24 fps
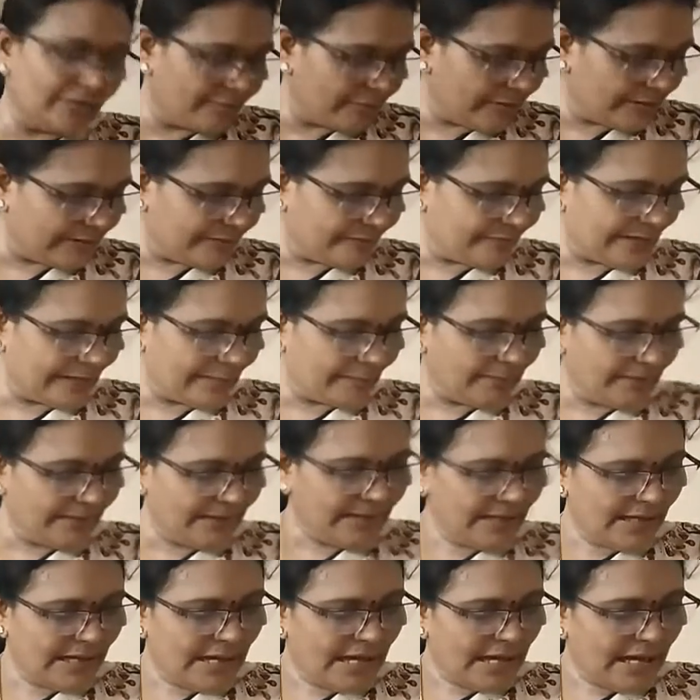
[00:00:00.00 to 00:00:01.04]
everyone in the
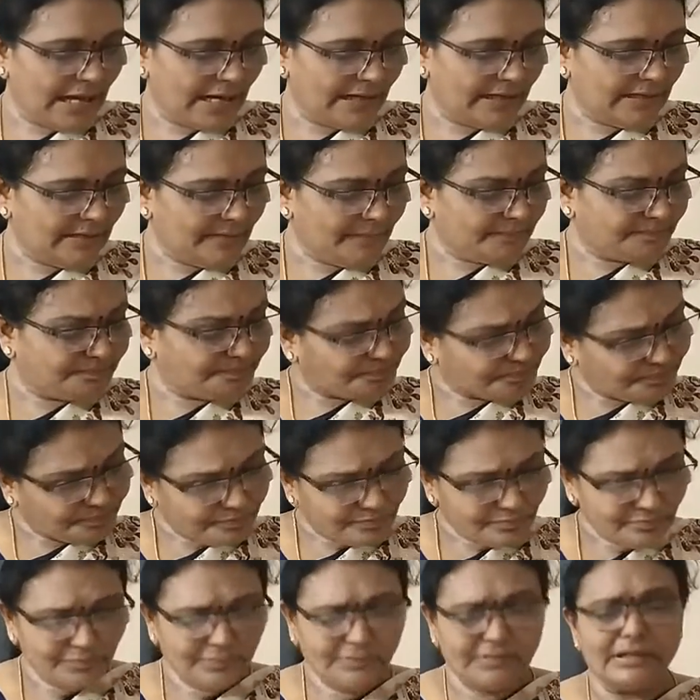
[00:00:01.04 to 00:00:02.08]
family and
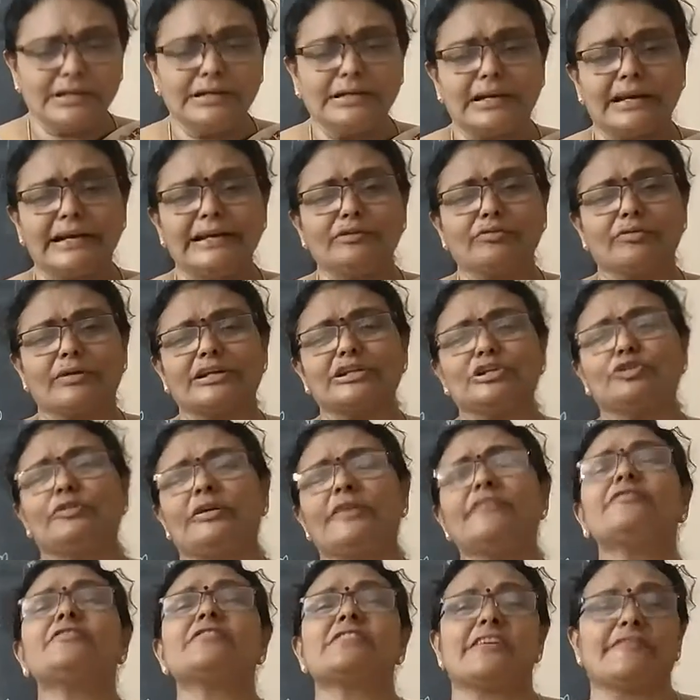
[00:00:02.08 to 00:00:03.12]
tried to rush
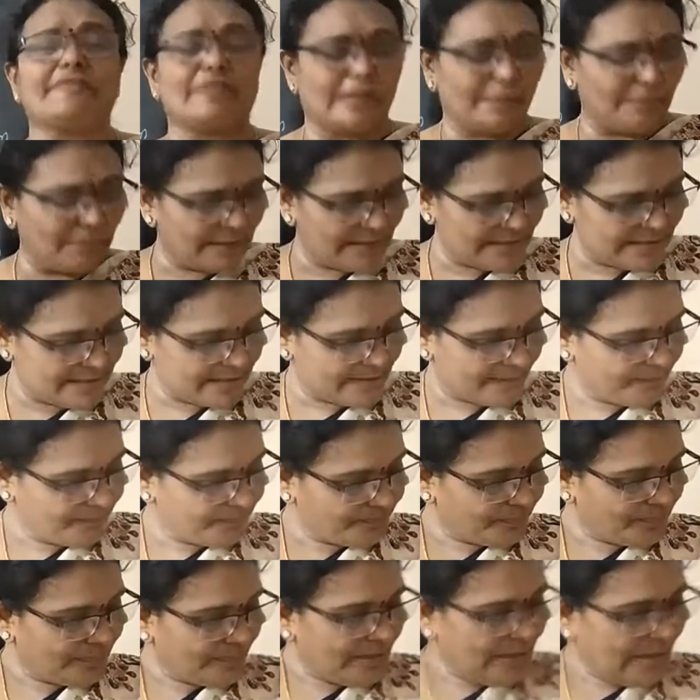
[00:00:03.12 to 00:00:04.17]
to a safer place.
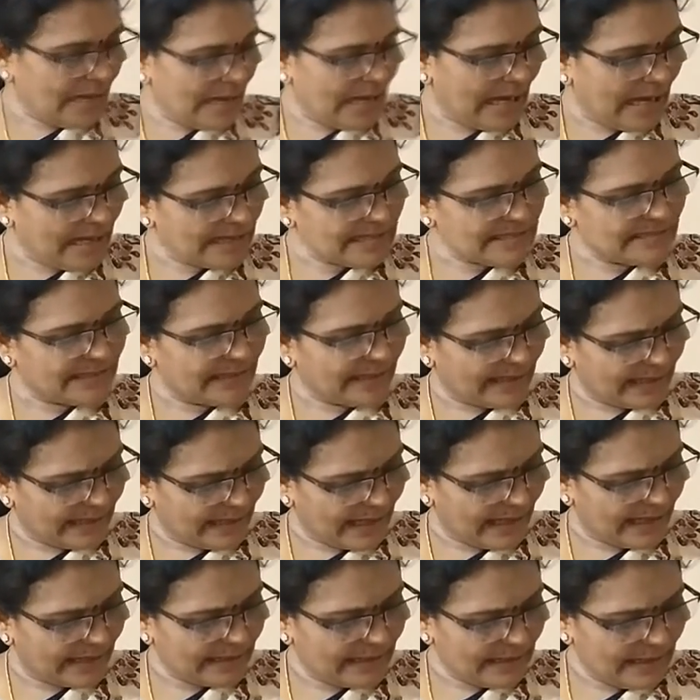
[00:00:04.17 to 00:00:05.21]
As they
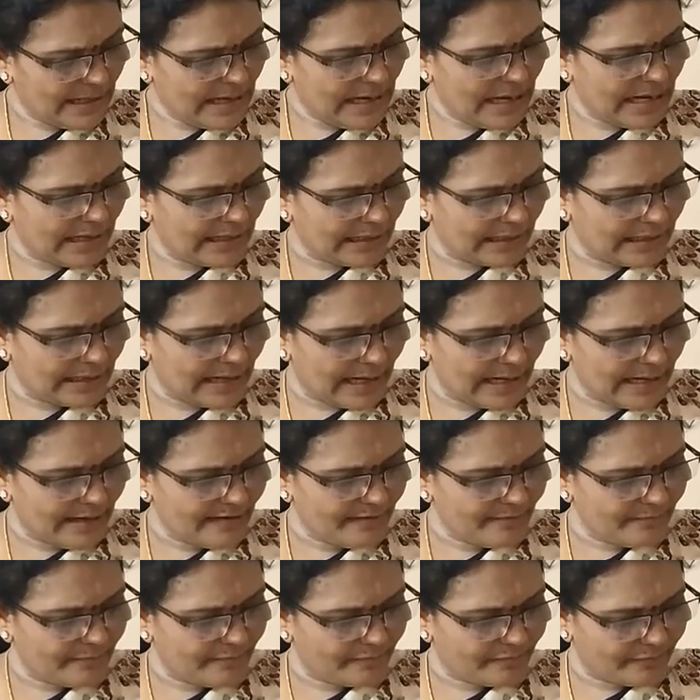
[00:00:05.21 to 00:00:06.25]
ran, her
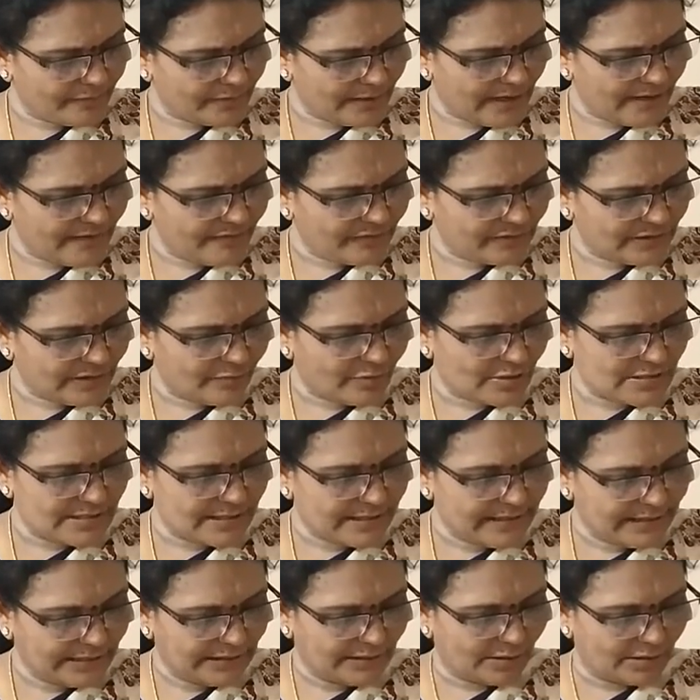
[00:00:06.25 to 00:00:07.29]
grandfather
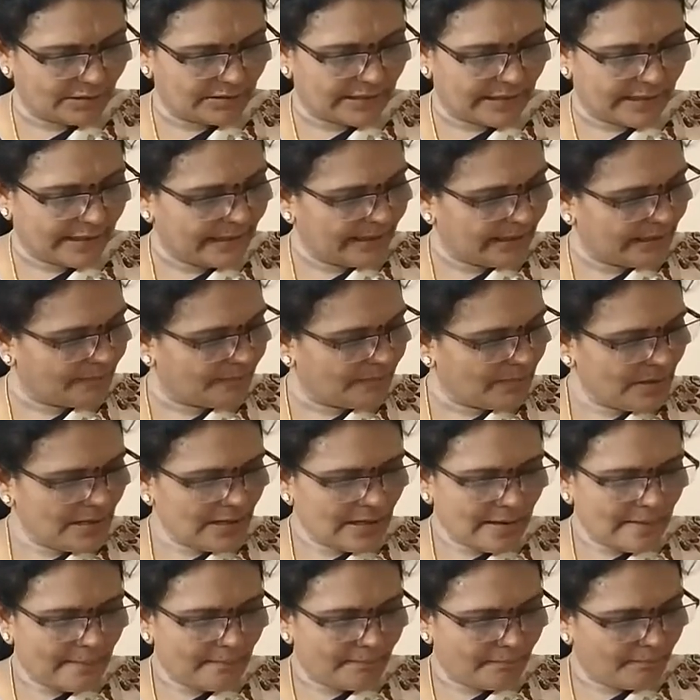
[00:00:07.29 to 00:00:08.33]
was hit on the head
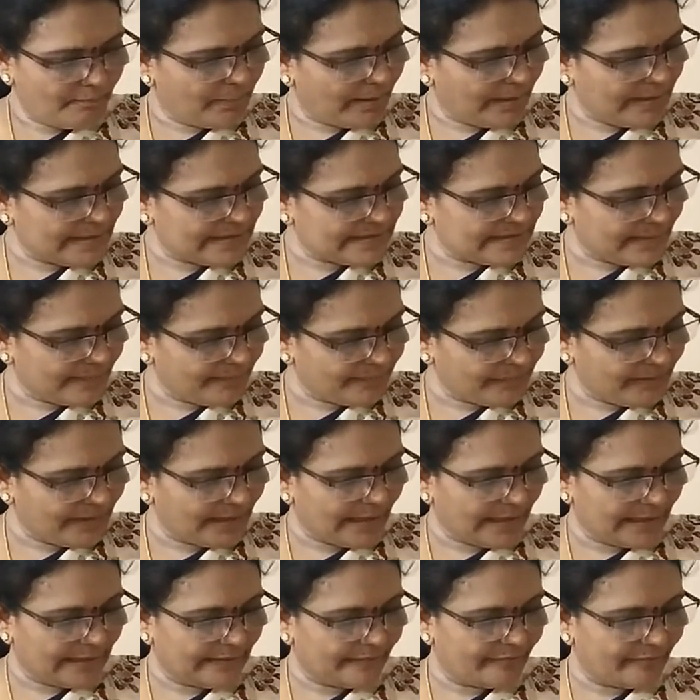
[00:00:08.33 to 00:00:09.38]
by
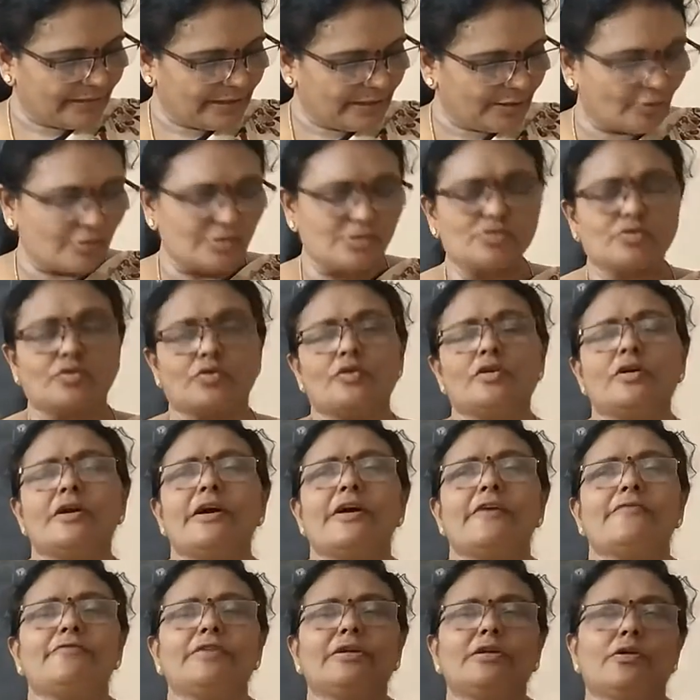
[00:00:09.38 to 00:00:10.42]
something, and he fell down. So
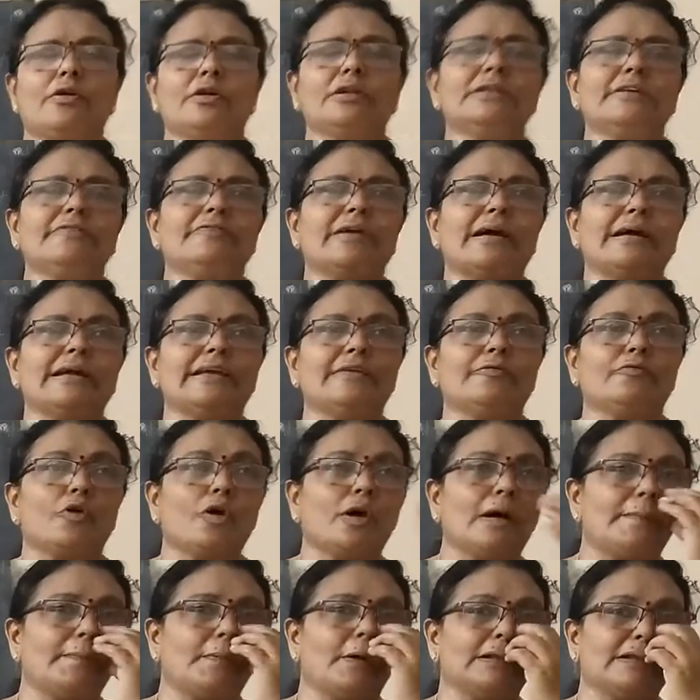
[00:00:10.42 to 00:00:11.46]
then he
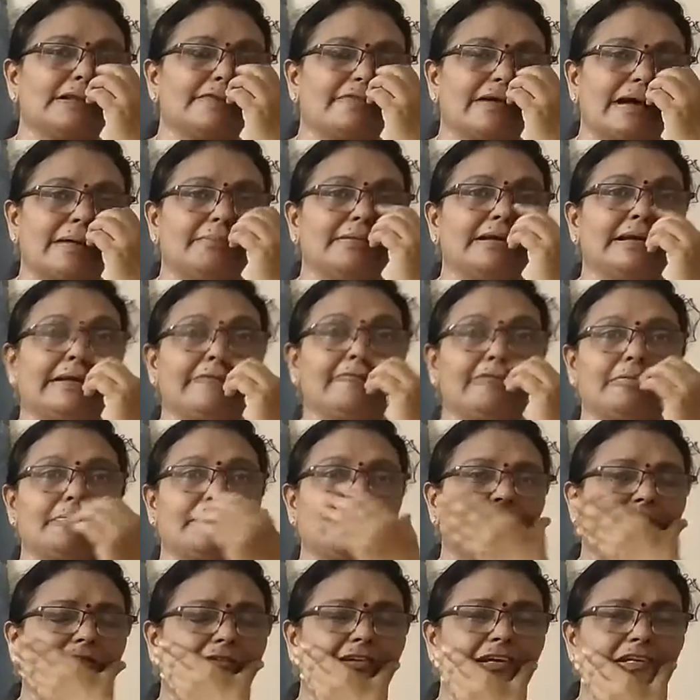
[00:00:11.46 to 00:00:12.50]
woke up all the family, and
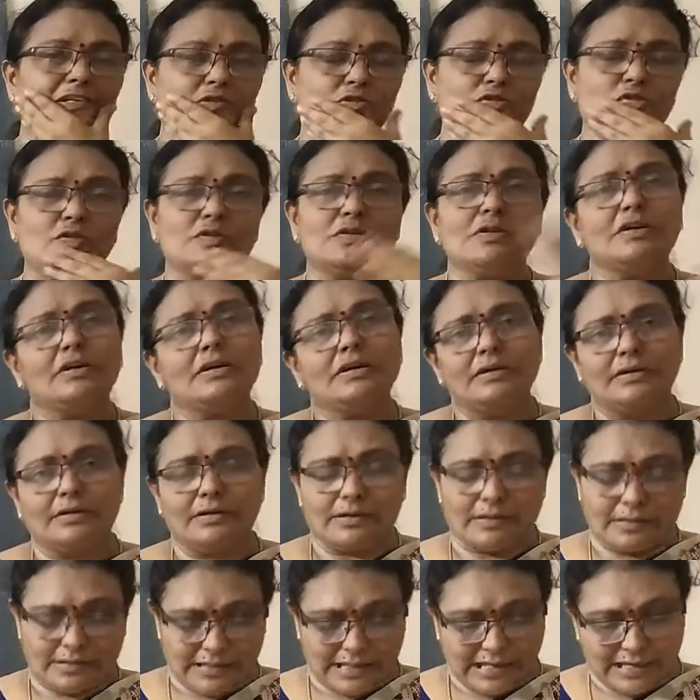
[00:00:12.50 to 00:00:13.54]
everybody tried to
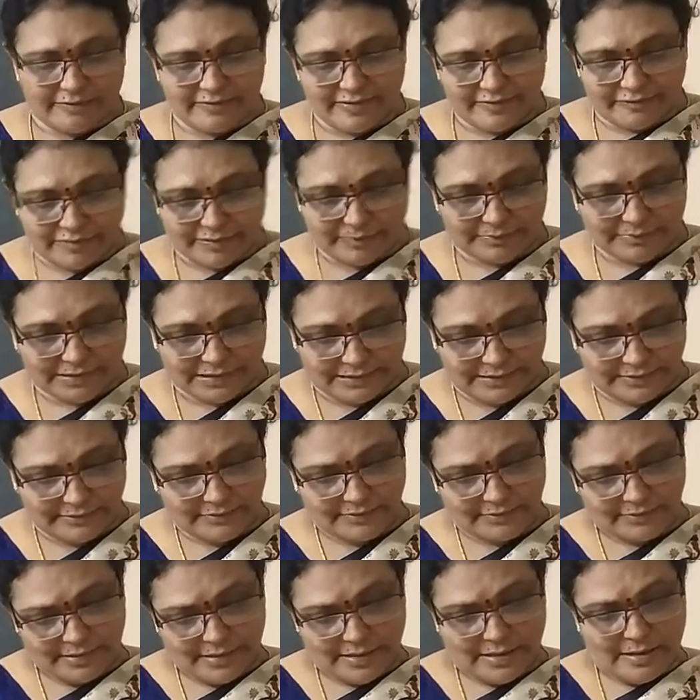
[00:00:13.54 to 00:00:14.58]
run away from that.